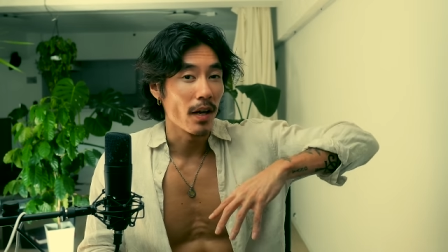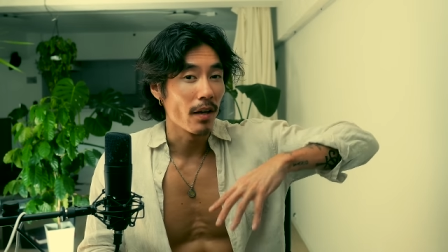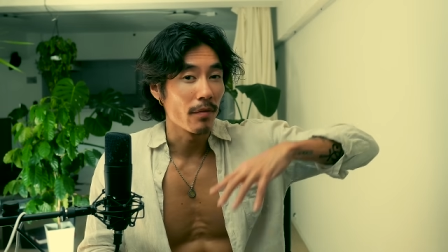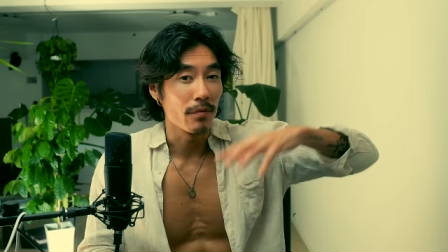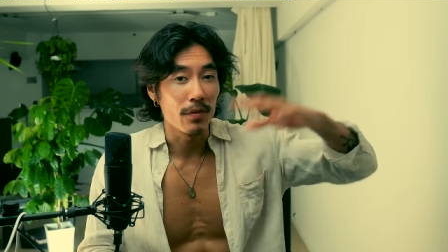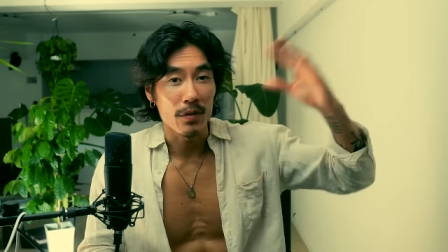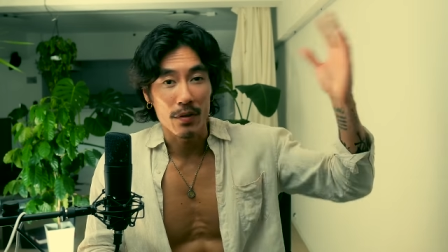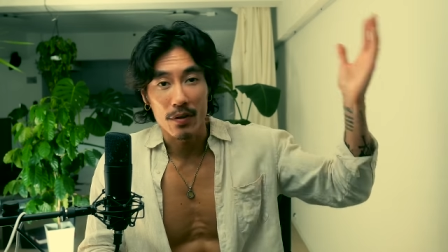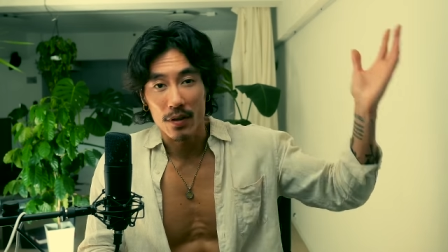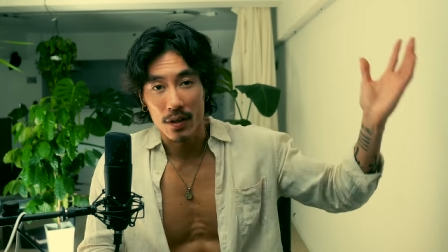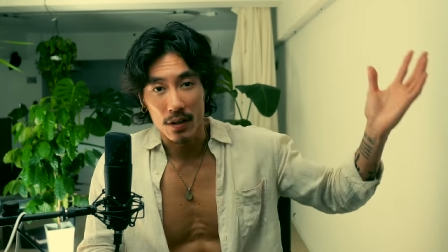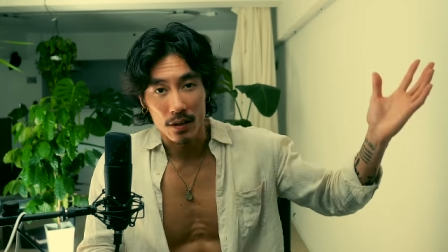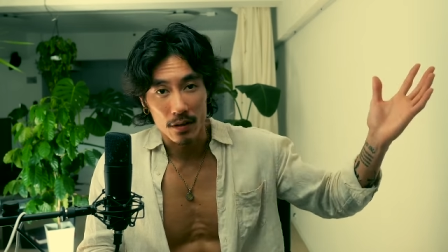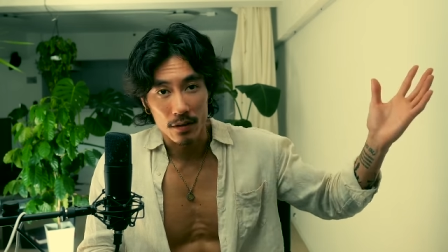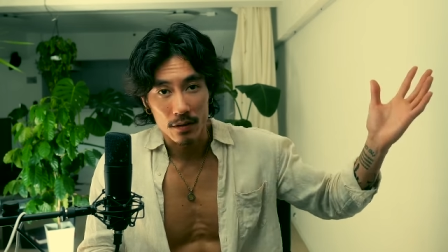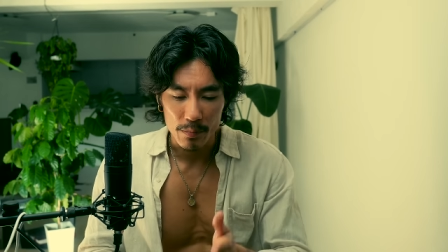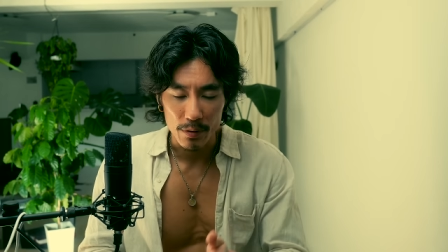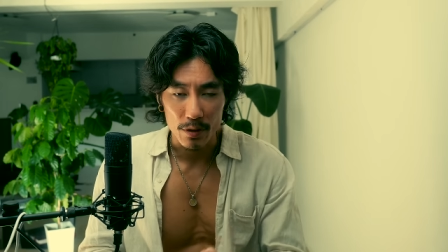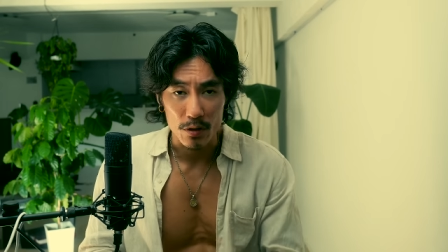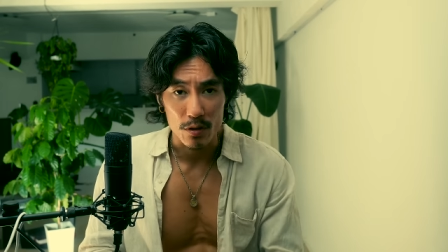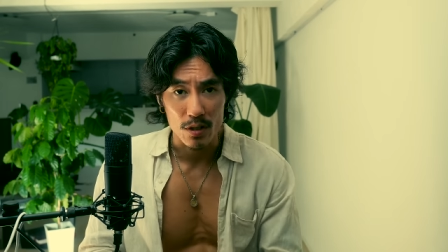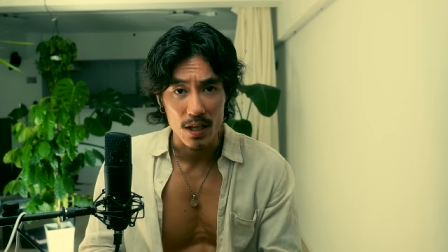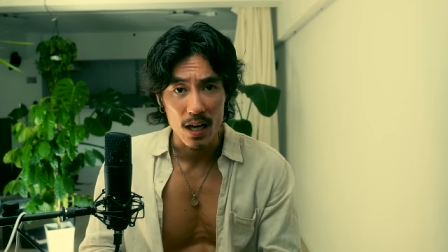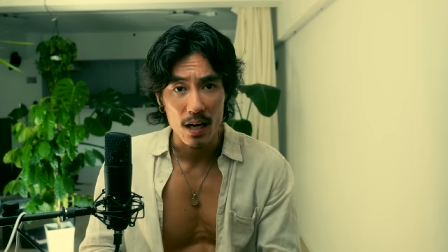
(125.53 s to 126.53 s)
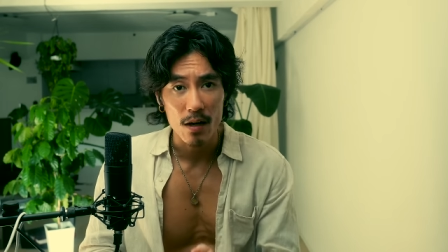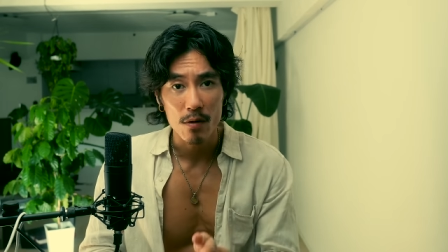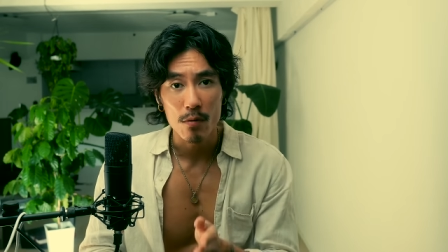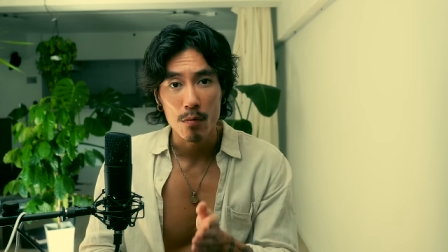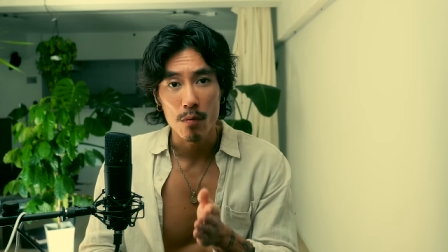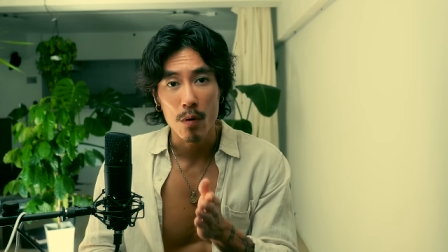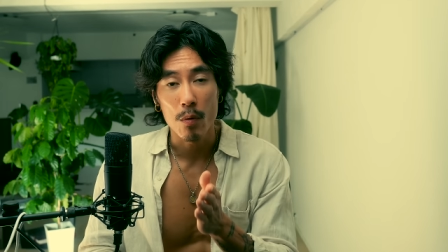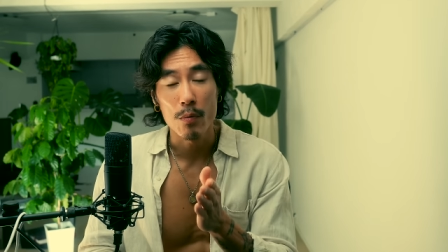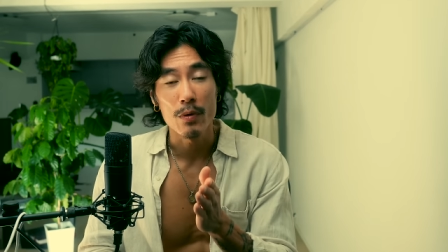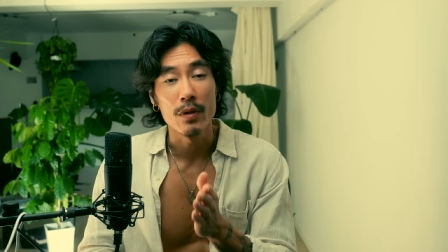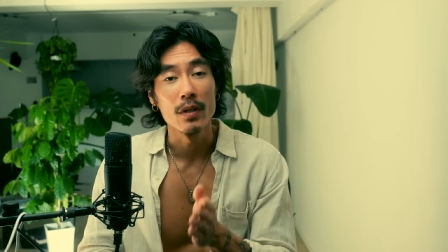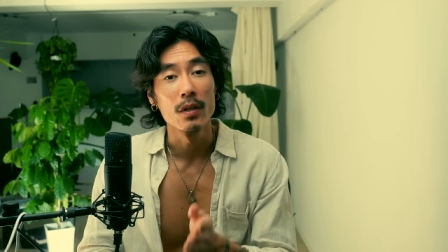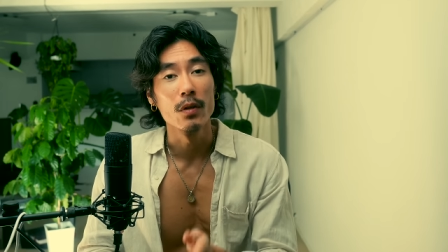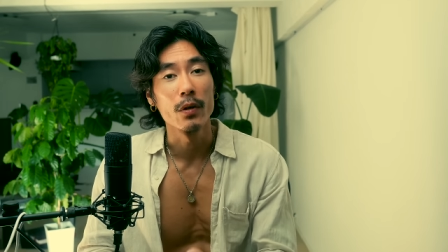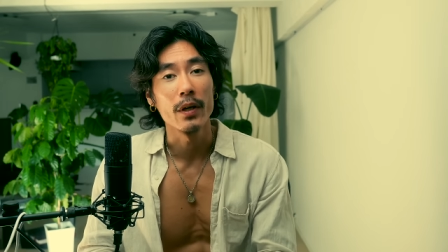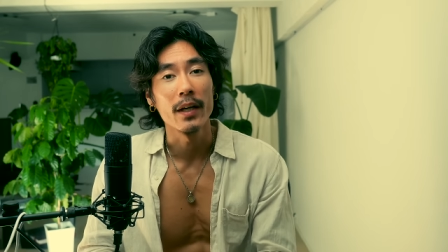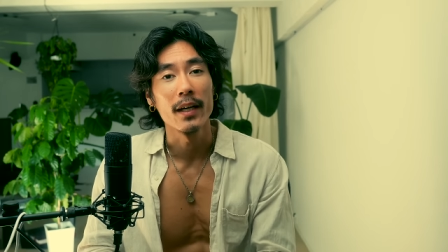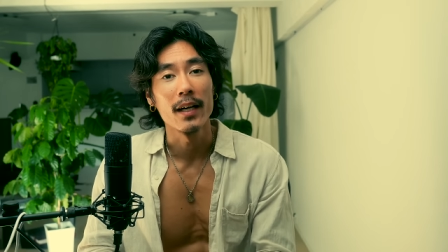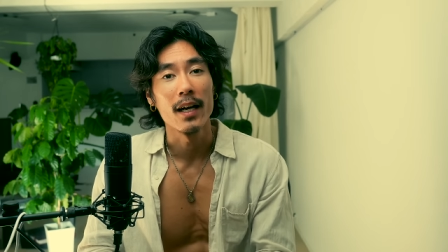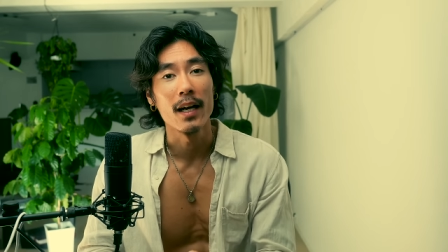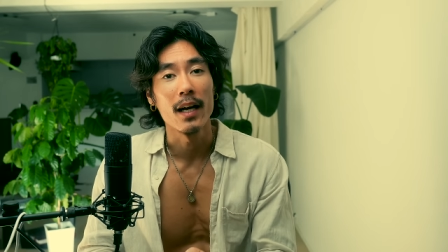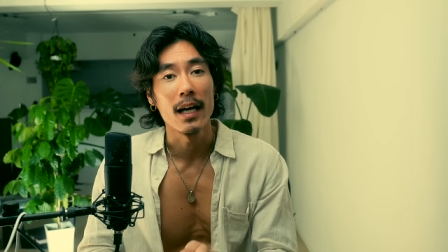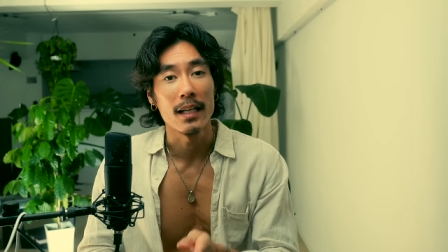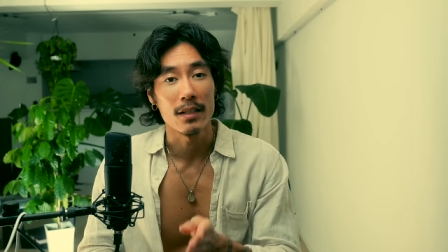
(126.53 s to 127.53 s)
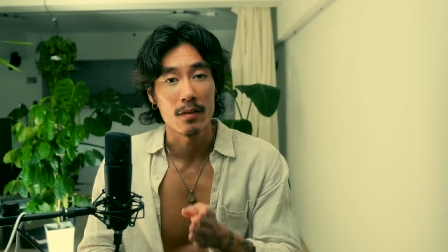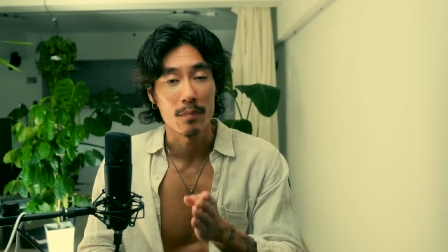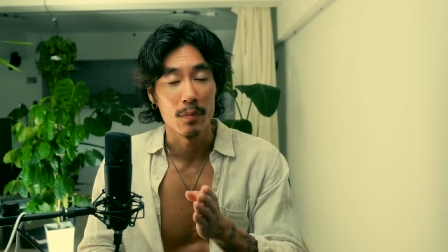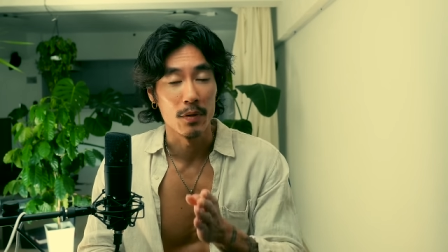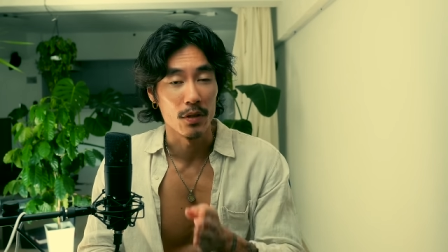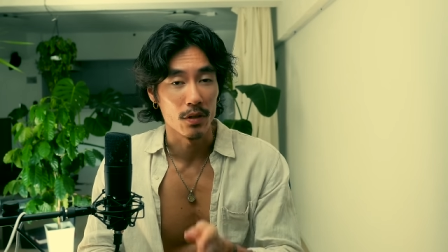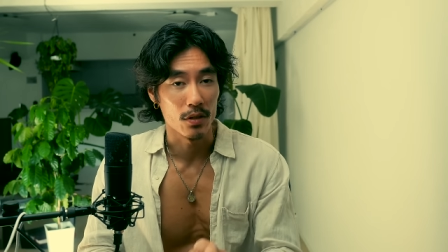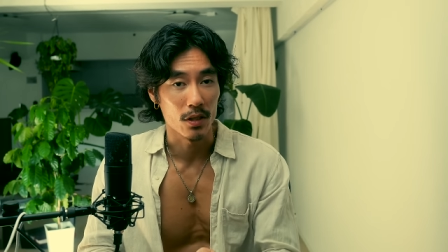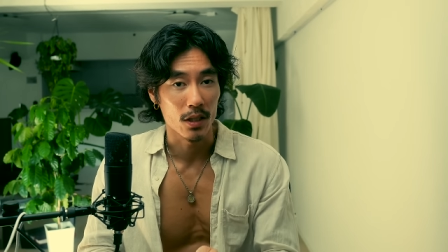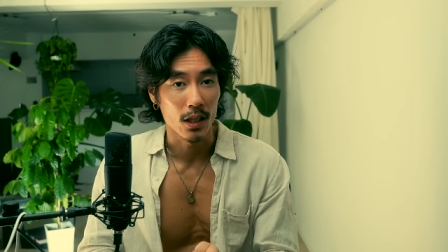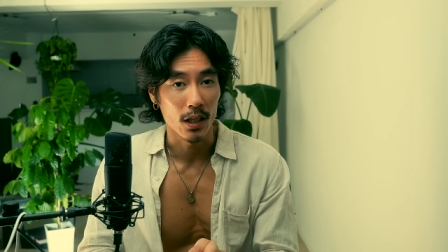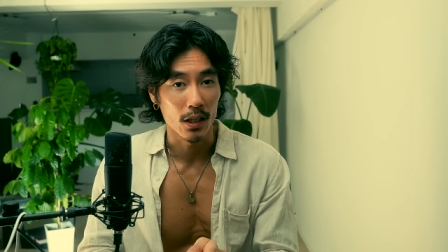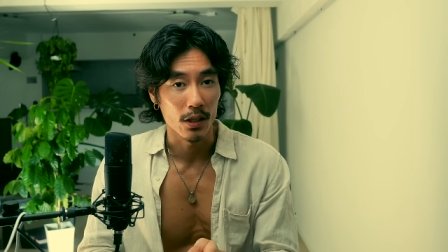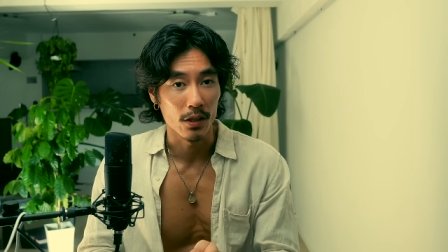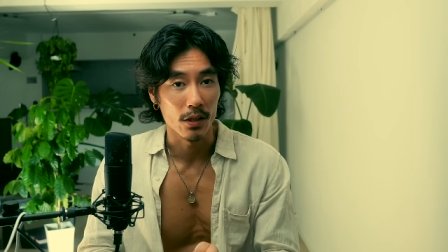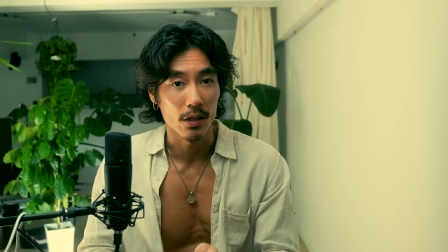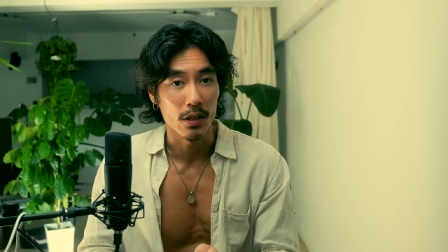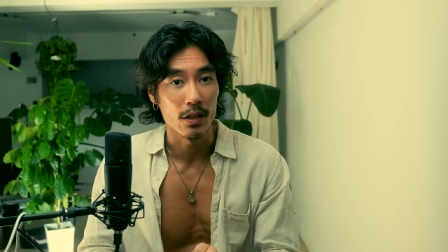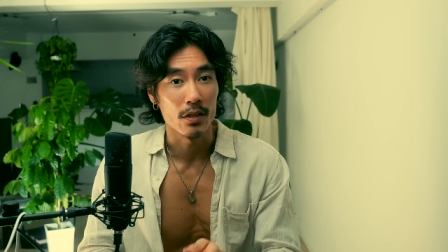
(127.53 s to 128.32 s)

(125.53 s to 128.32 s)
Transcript: everything because now what we're looking at as a personality